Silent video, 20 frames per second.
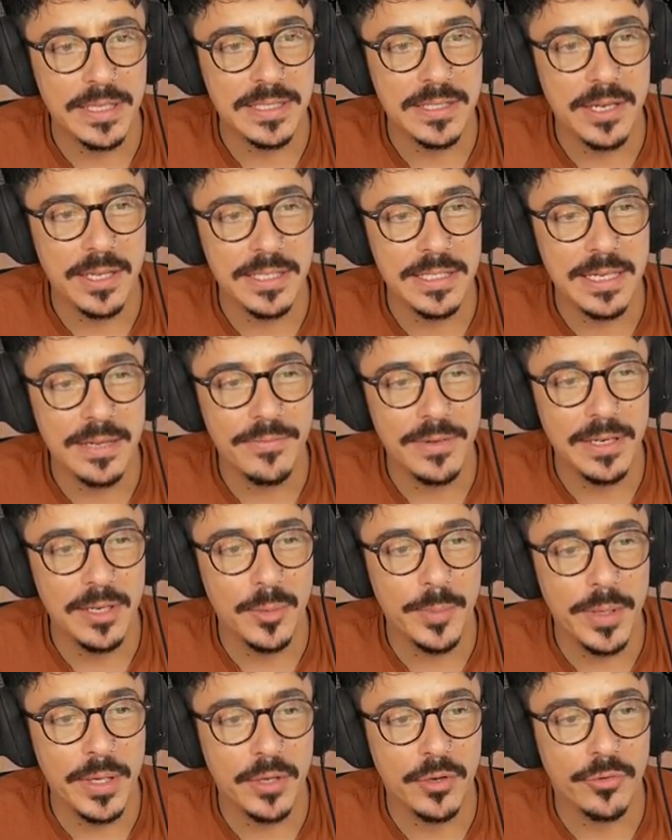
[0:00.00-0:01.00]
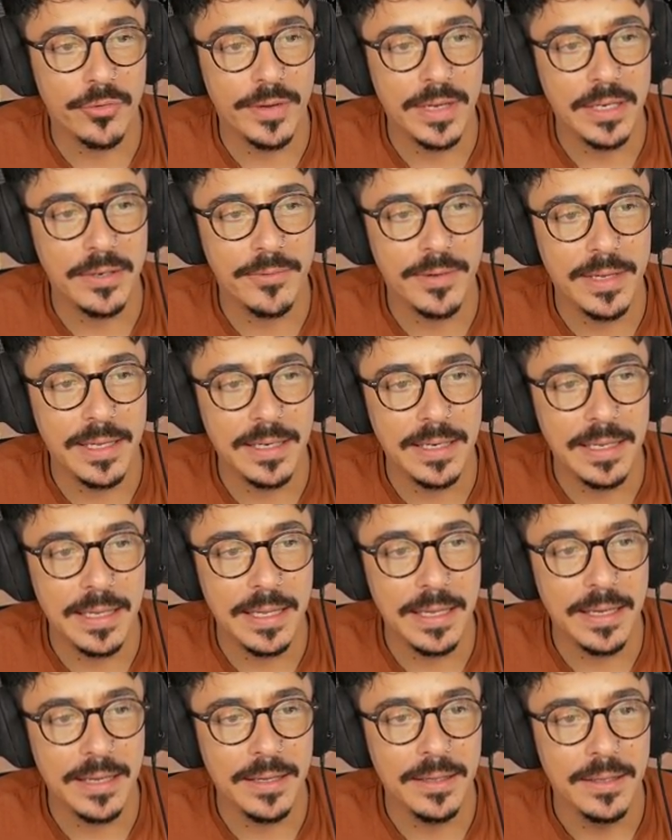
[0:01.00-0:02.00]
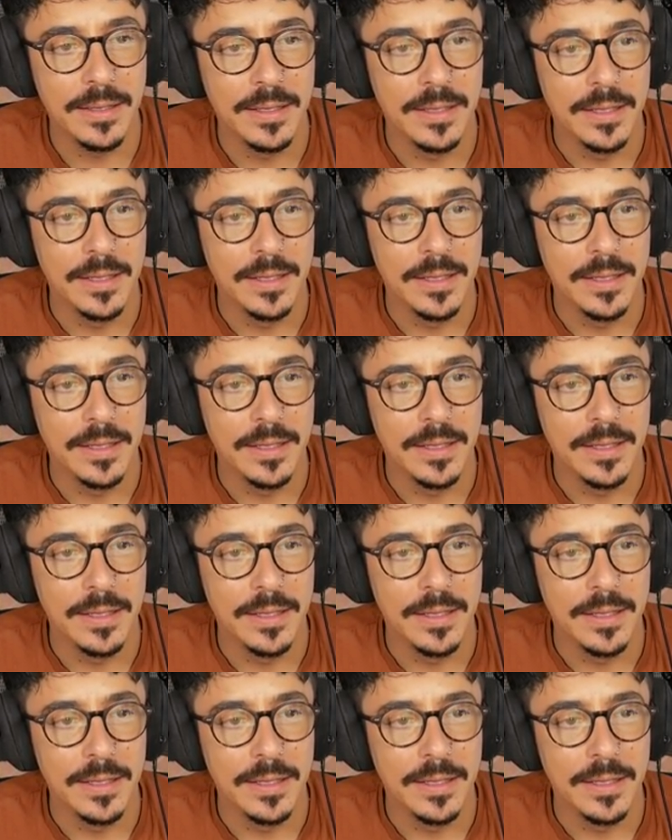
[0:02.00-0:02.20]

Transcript: It's nice to have a little bit of greenery in here.